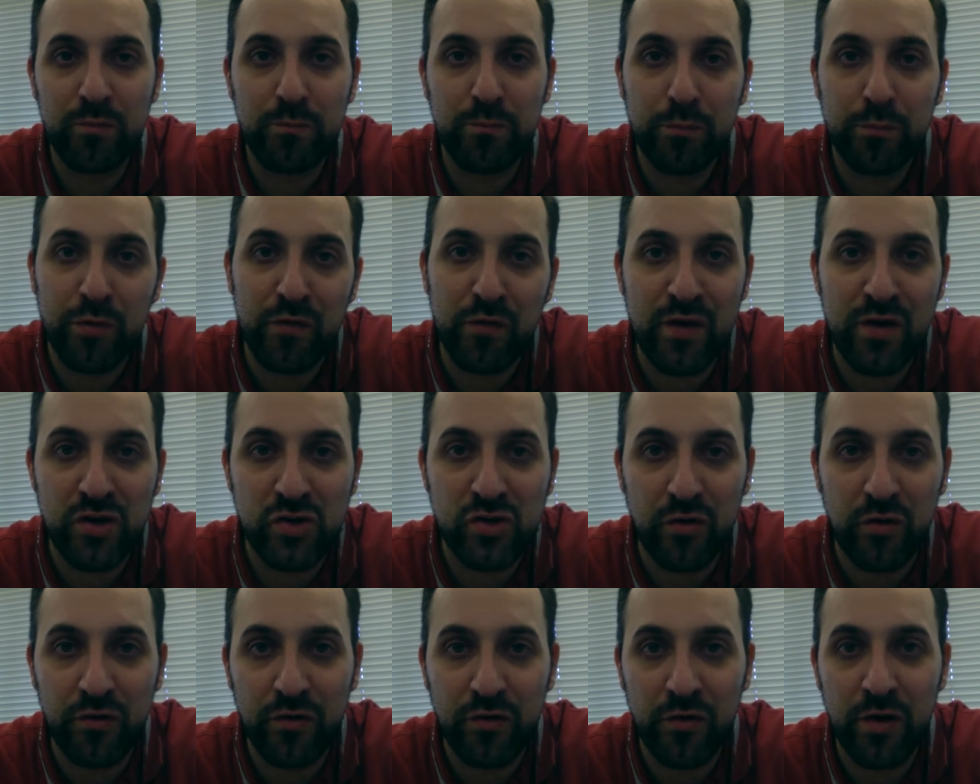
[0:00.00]

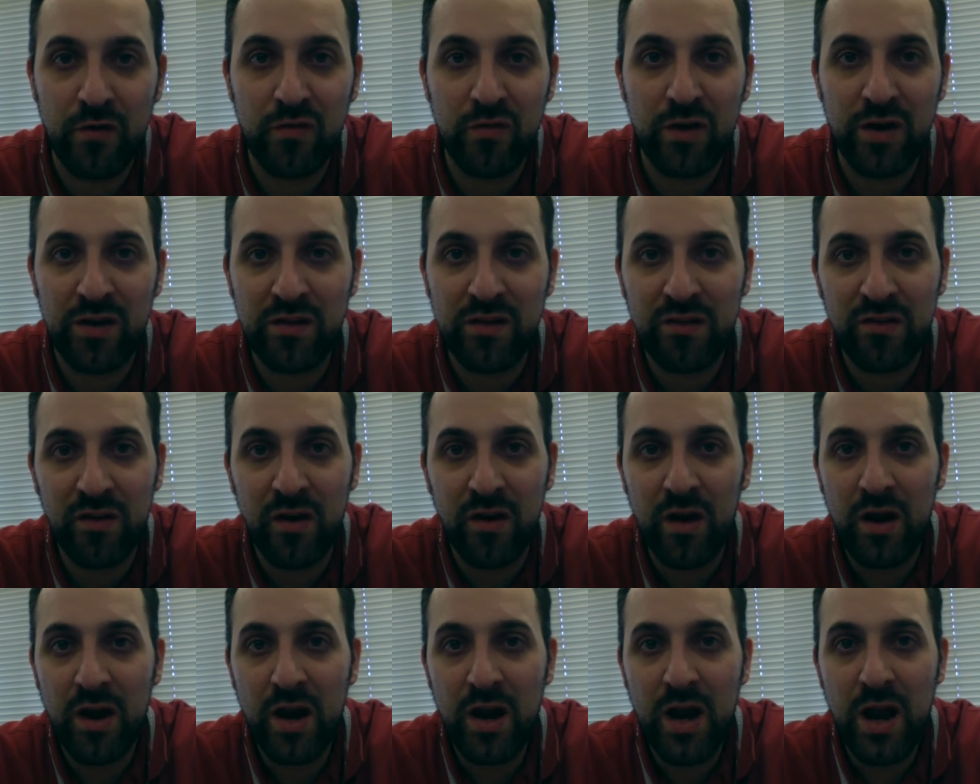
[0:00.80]
professional certificates.
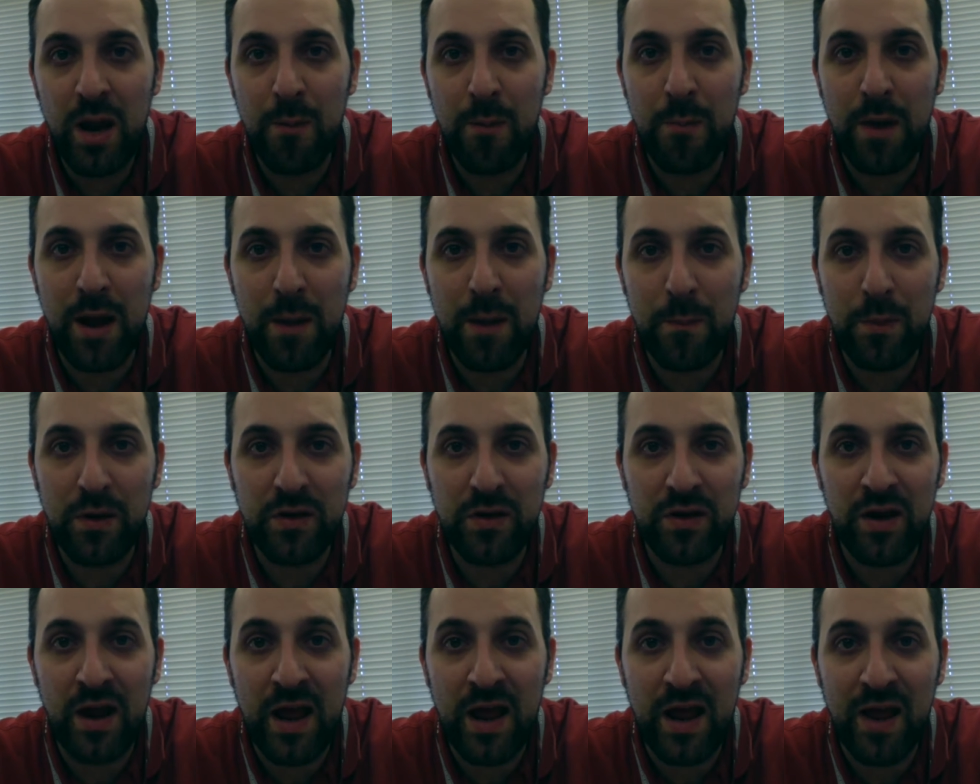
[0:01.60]
In my
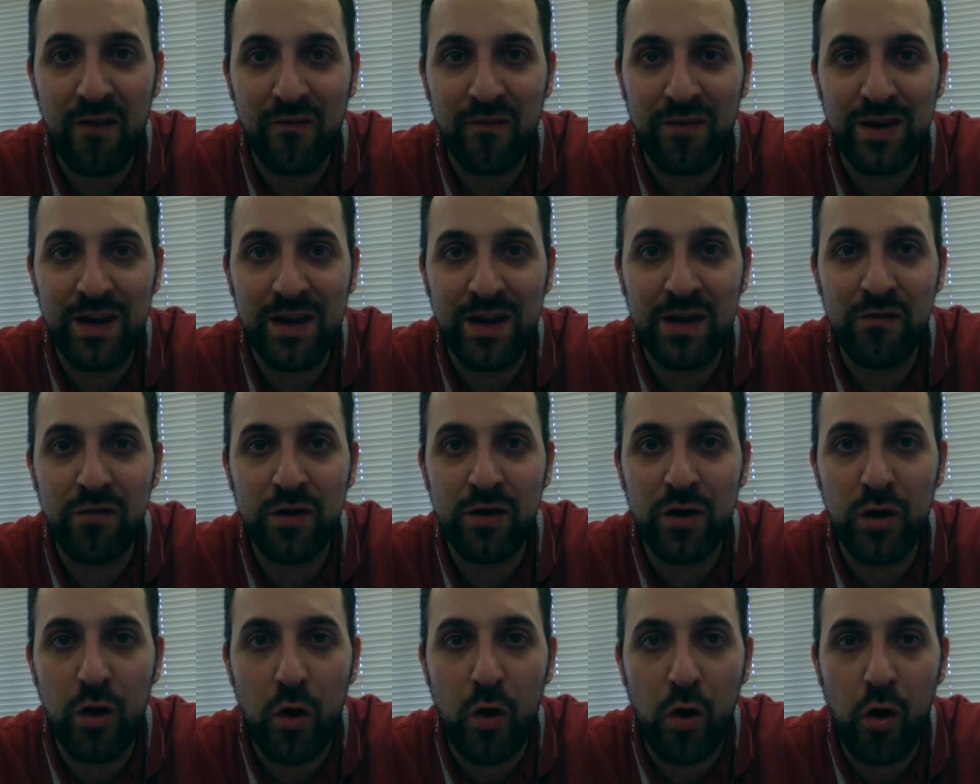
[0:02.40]
opinion, I have
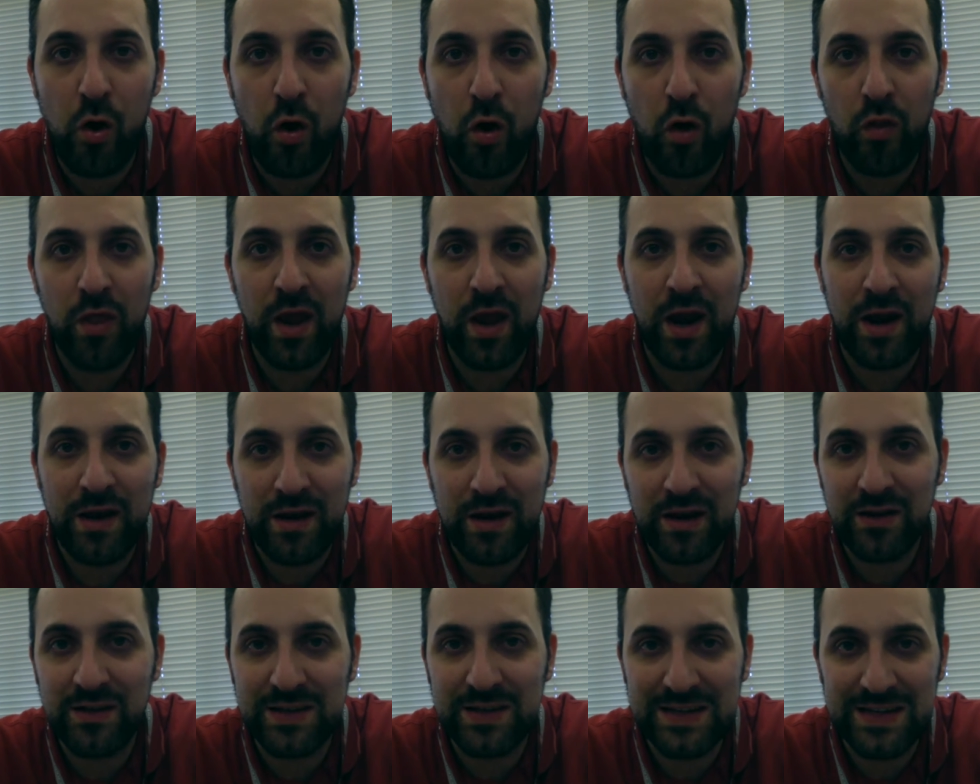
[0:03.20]
given all that I
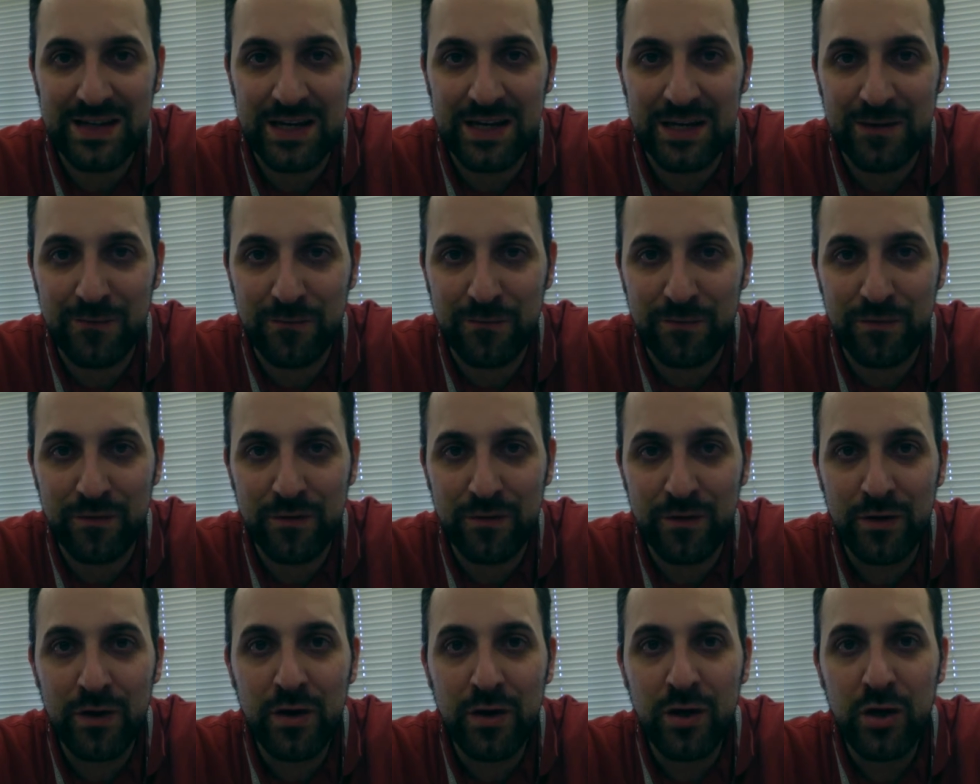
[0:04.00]
need to give
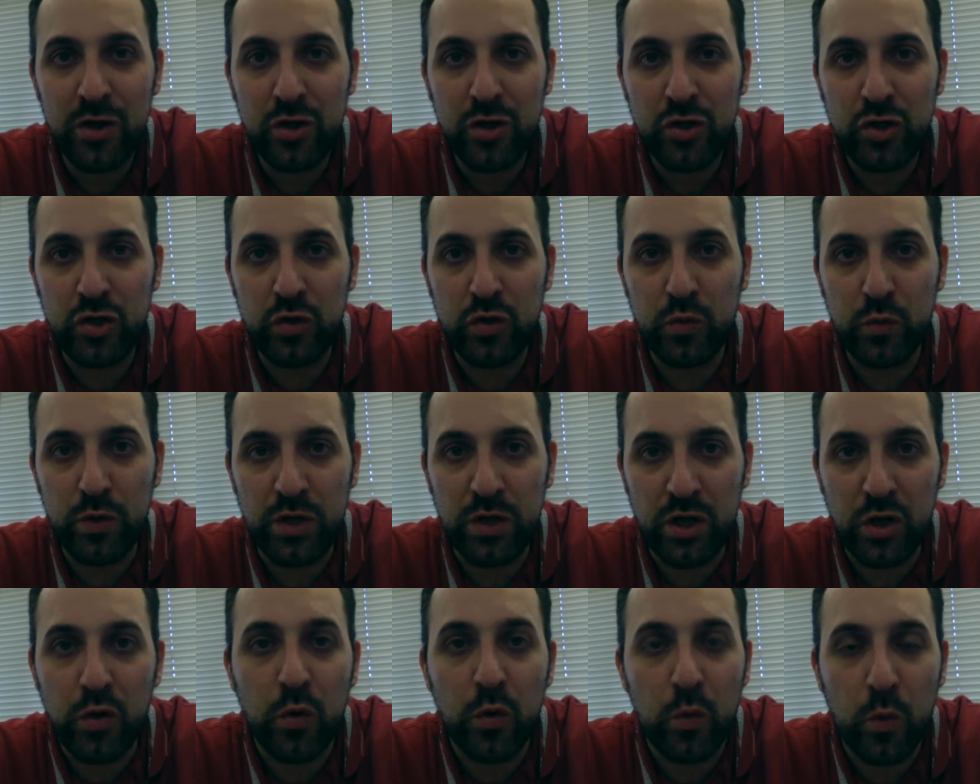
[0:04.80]
to
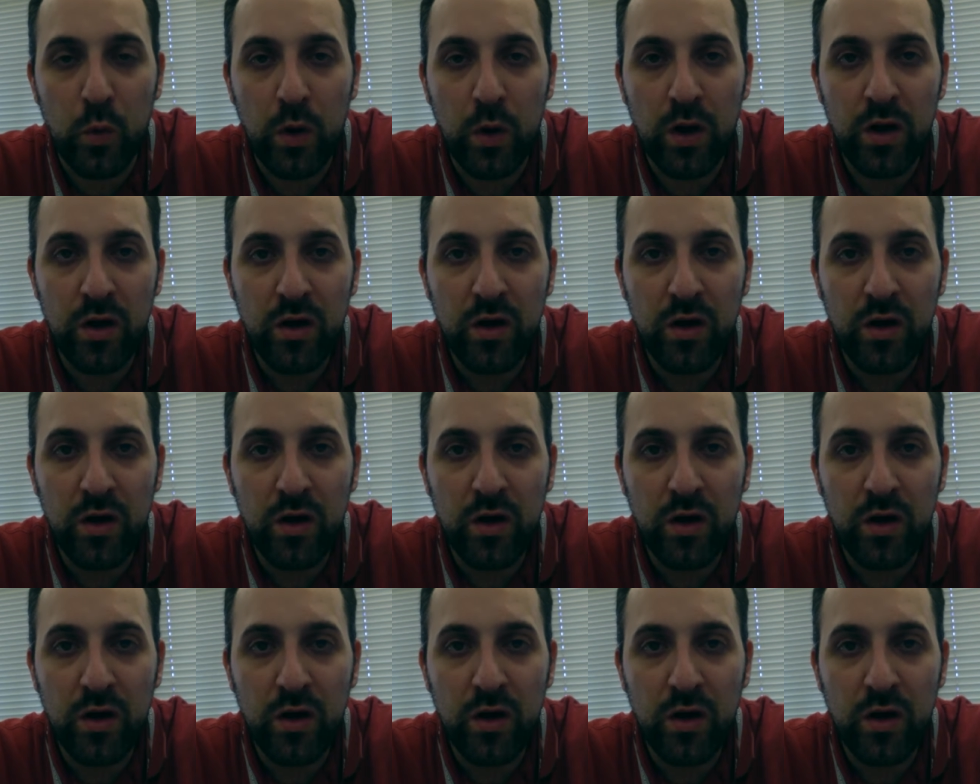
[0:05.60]
you,